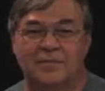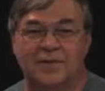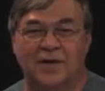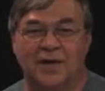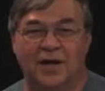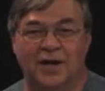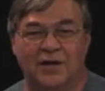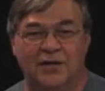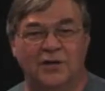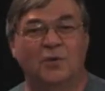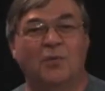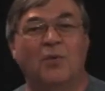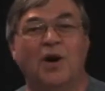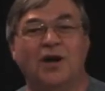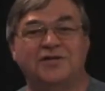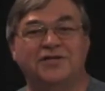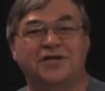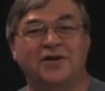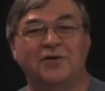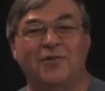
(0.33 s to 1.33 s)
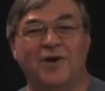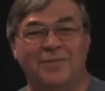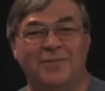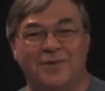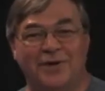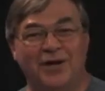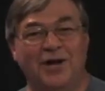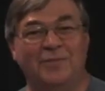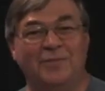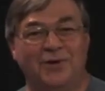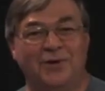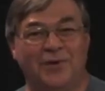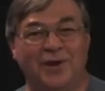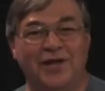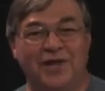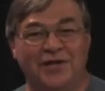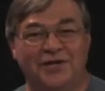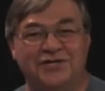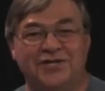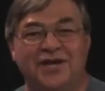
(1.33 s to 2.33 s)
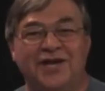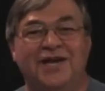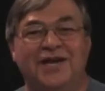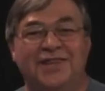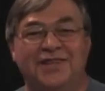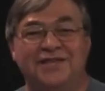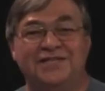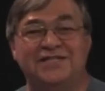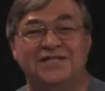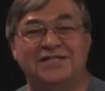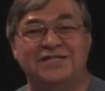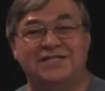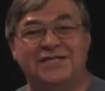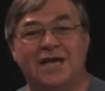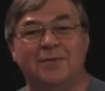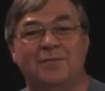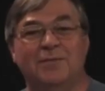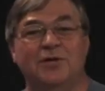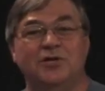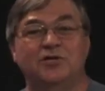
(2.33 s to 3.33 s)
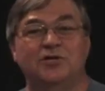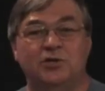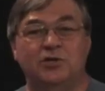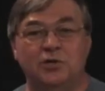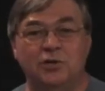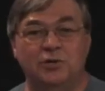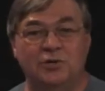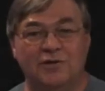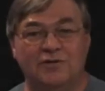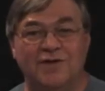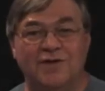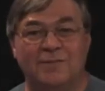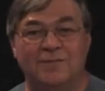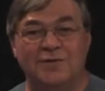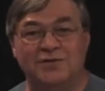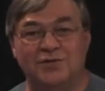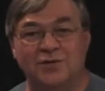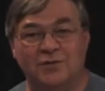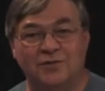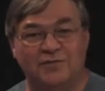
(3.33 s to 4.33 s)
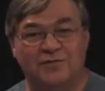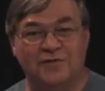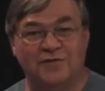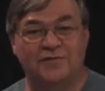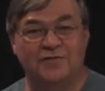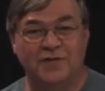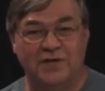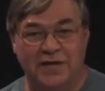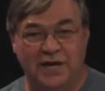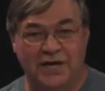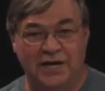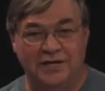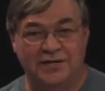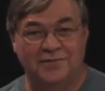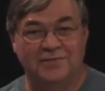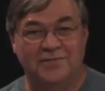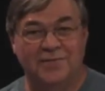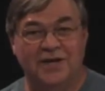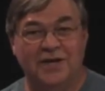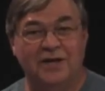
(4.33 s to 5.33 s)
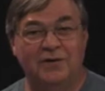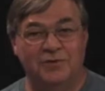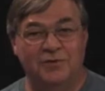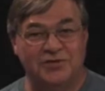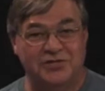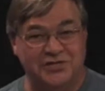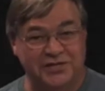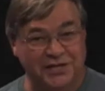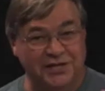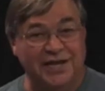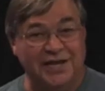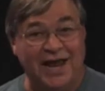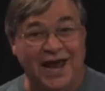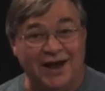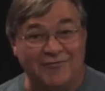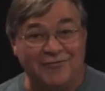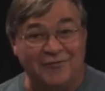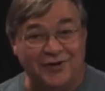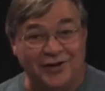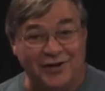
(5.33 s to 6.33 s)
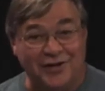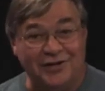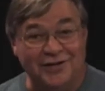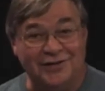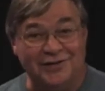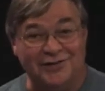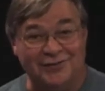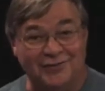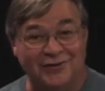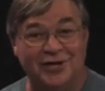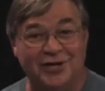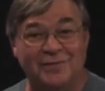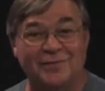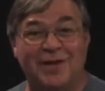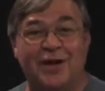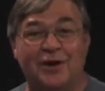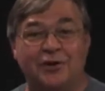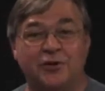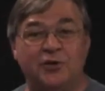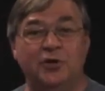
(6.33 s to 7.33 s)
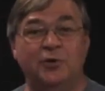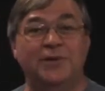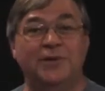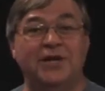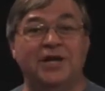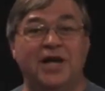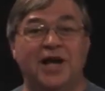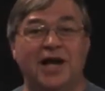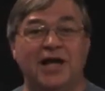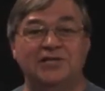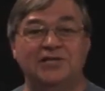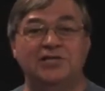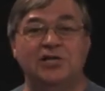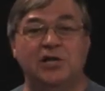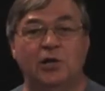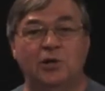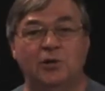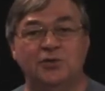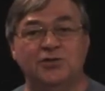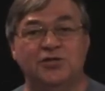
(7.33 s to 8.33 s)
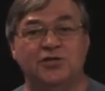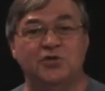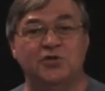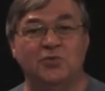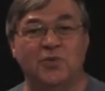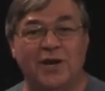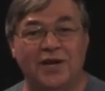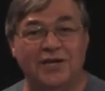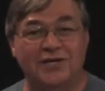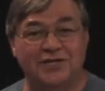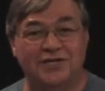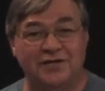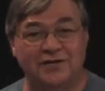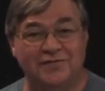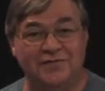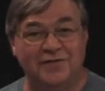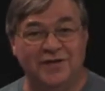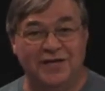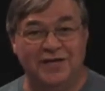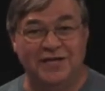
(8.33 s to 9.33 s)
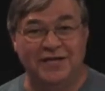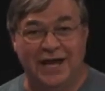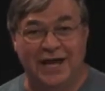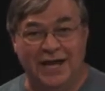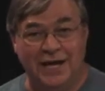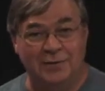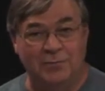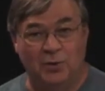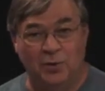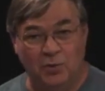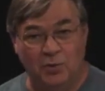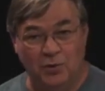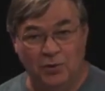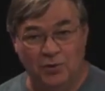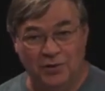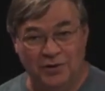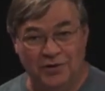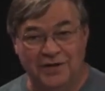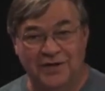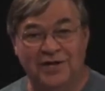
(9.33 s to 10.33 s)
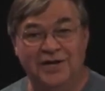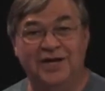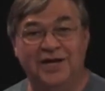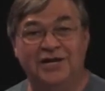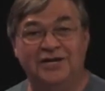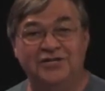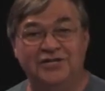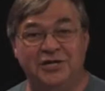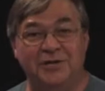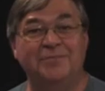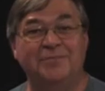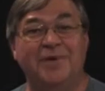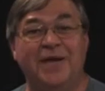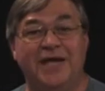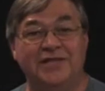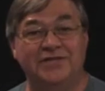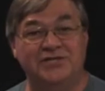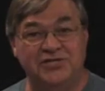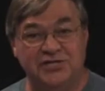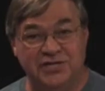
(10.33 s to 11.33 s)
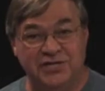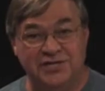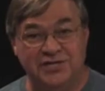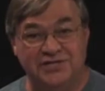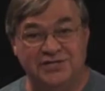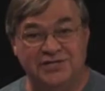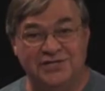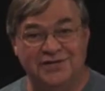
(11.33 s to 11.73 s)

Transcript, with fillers: You're watching Ramping Up Your English. This is segment two of episode 58. We're still in Africa, learning about humankind's closest relative in the animal world, chimpanzees.